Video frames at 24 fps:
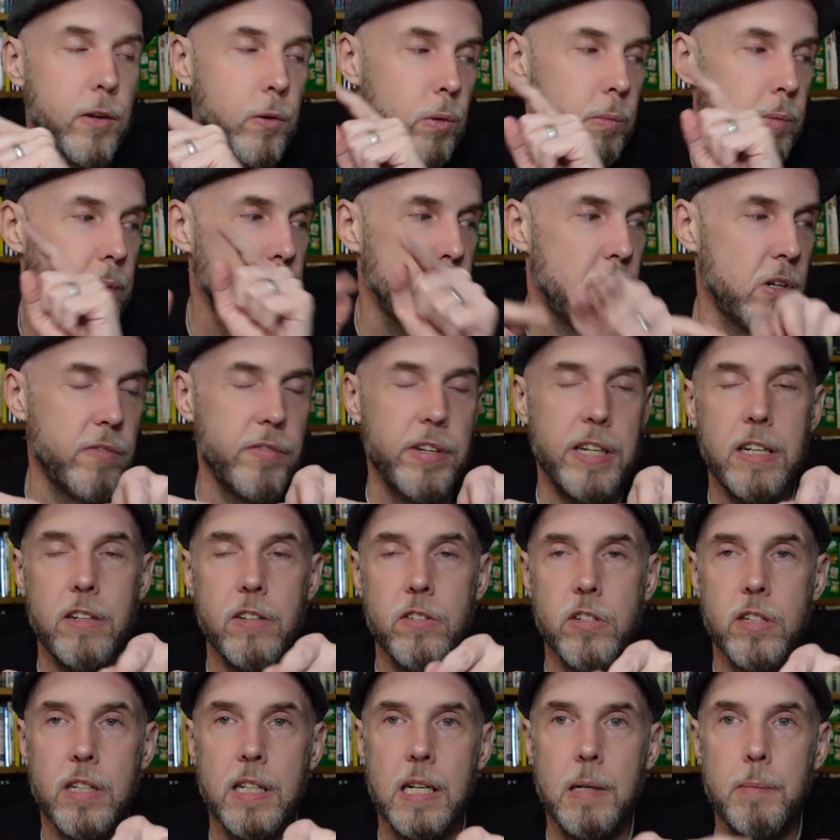there will be more
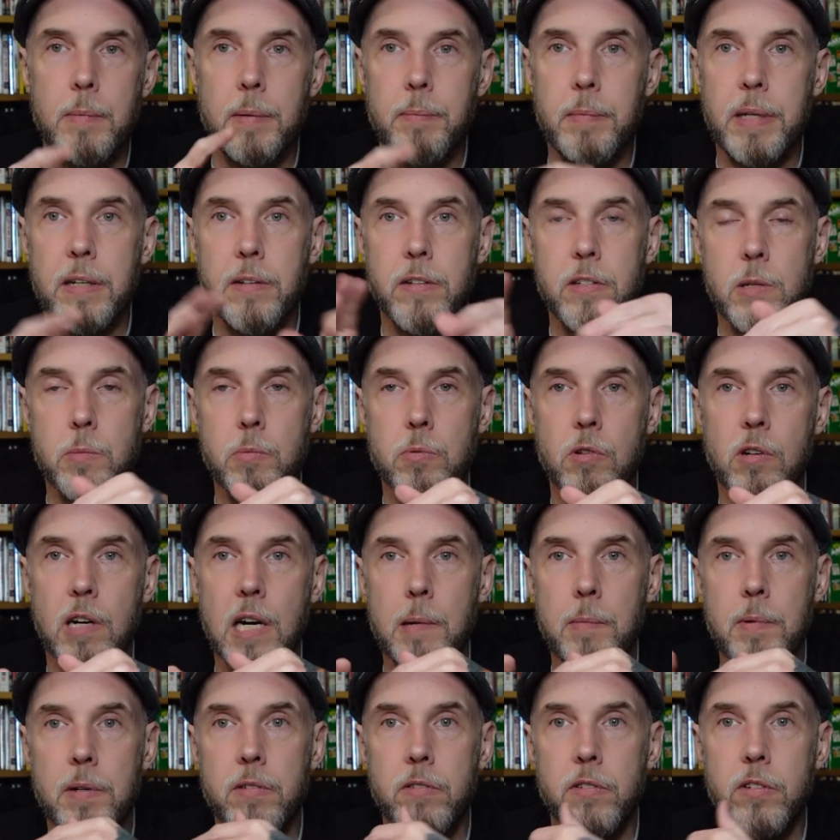videos to come. I'm now a
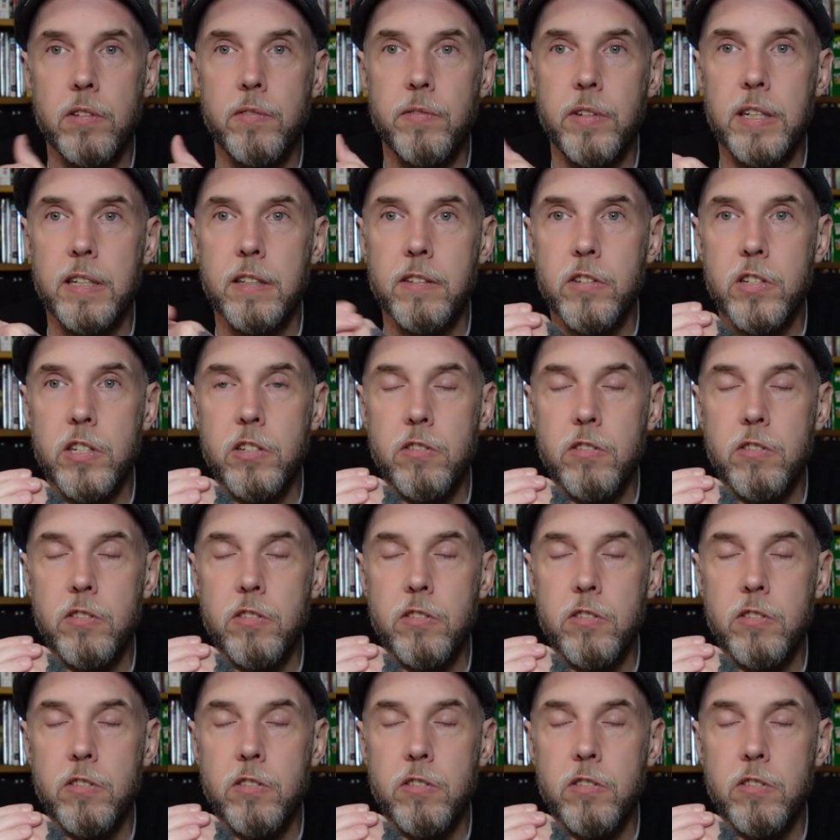subscriber to Vinegar